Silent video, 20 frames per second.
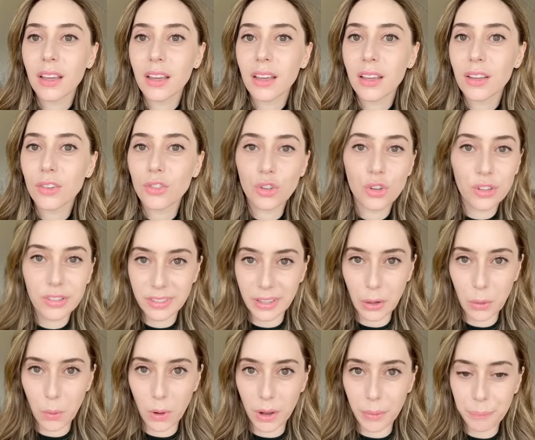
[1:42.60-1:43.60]
je ne sais
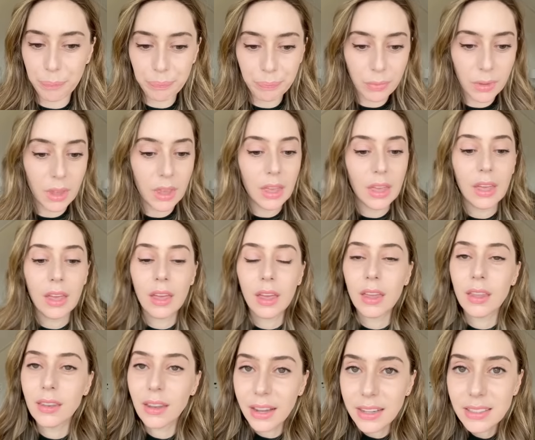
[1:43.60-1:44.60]
quoi.
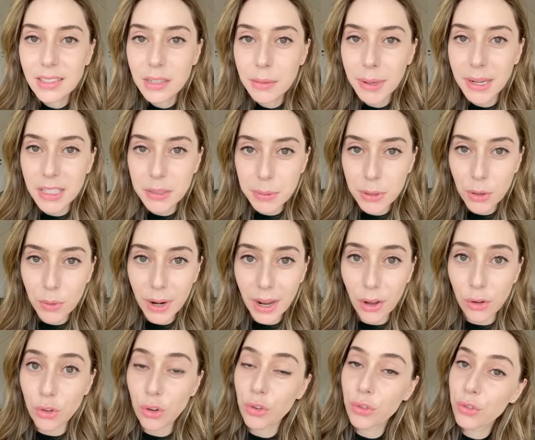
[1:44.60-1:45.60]
Niacinamide has been
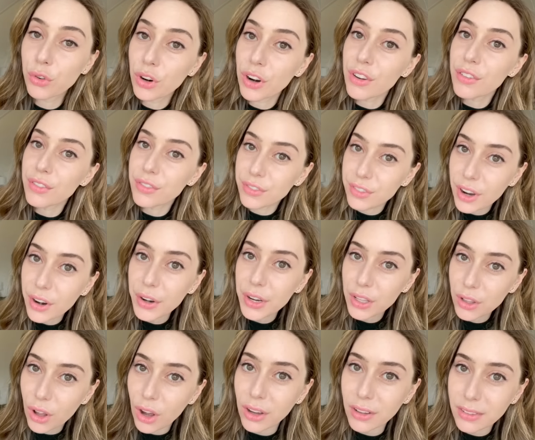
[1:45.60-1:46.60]
around for a very
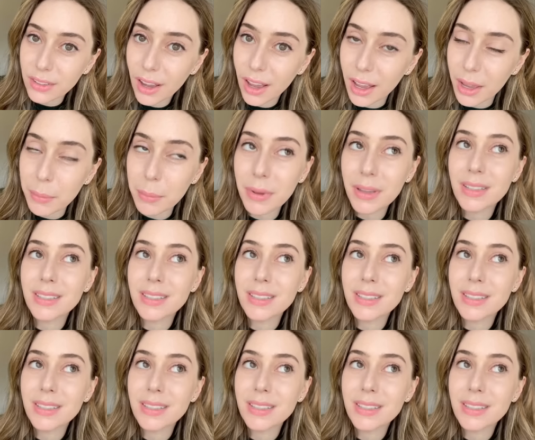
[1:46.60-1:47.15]
long time,